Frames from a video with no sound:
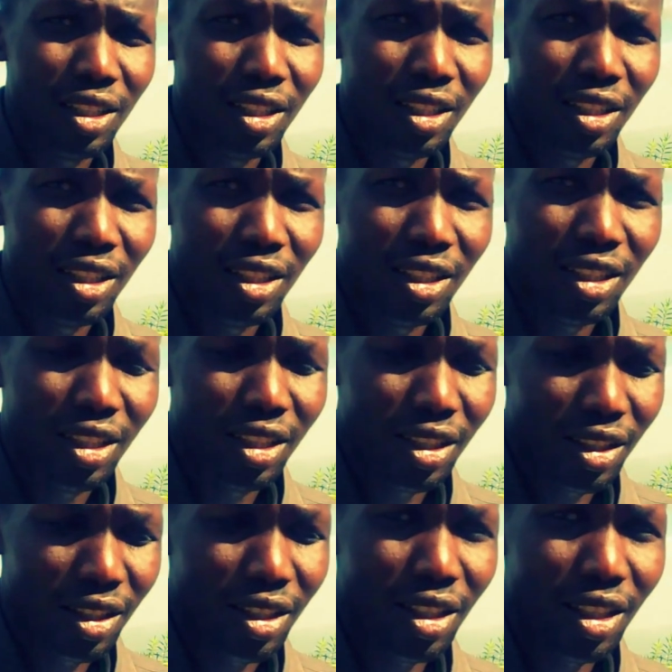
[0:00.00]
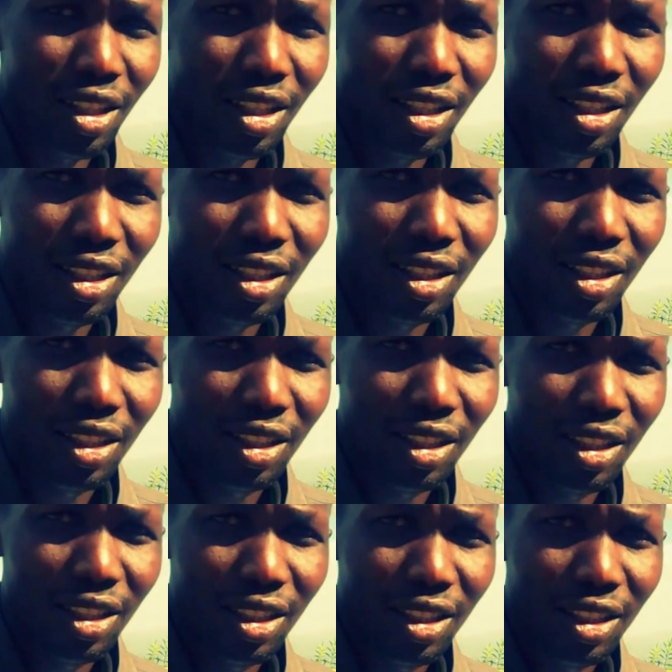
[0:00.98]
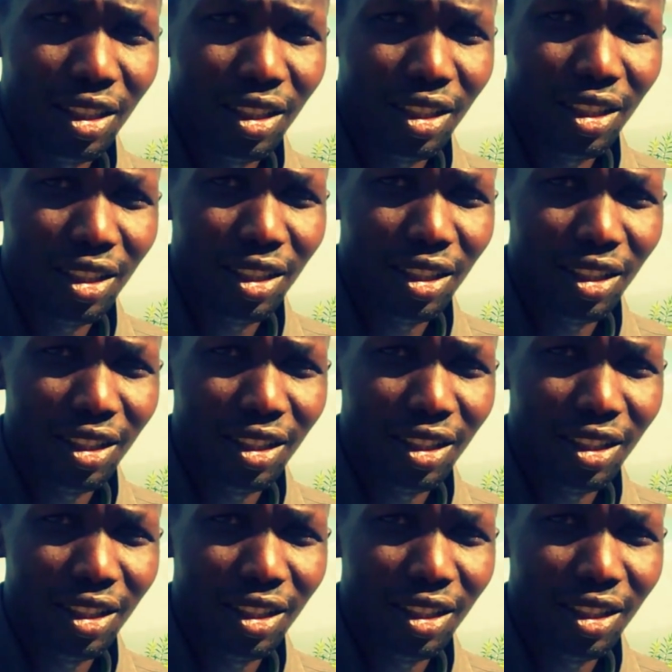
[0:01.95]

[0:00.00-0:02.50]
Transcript: One thirty one. Yeah.